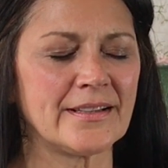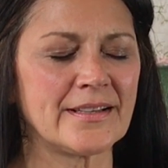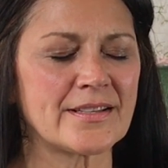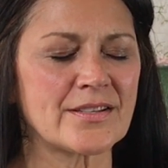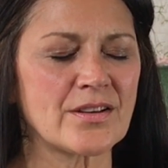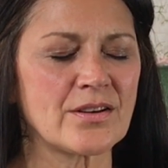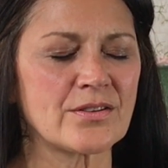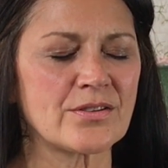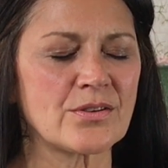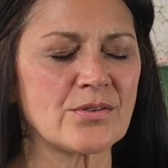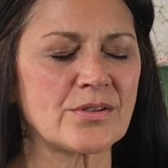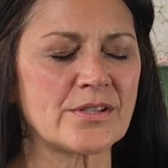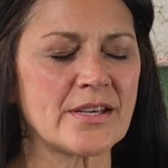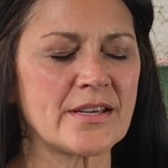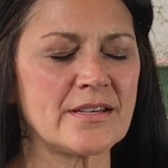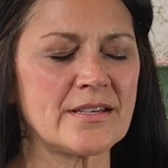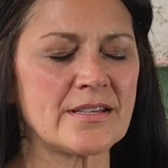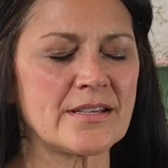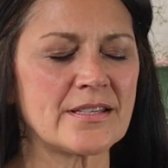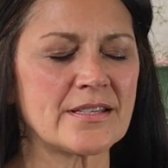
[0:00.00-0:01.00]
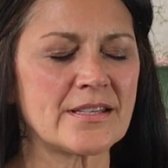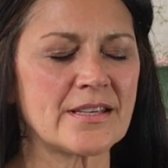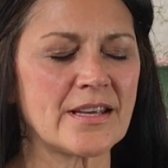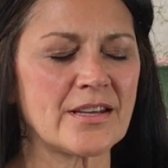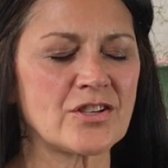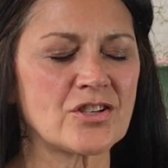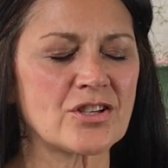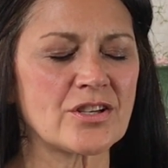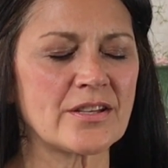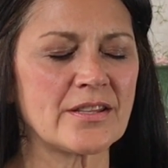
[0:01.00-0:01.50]
Let's also set an
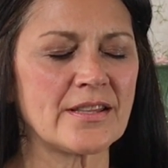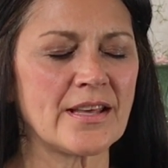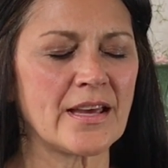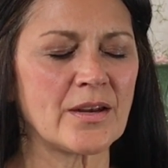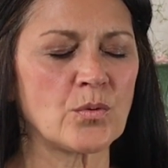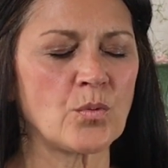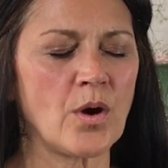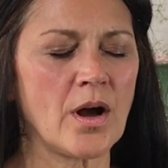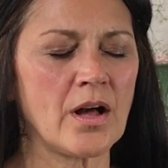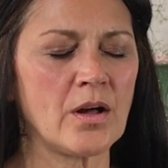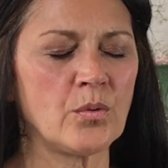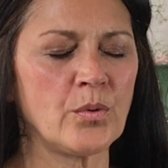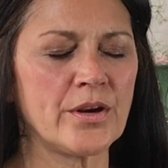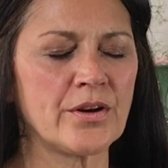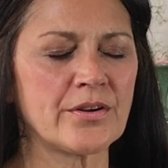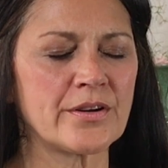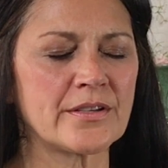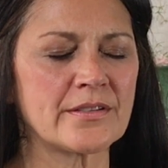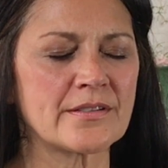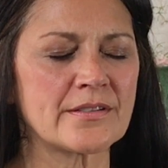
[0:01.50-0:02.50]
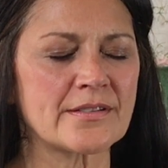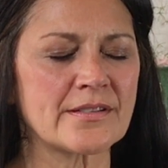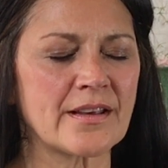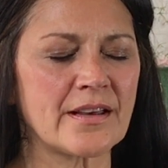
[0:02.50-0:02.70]
intention that while we are in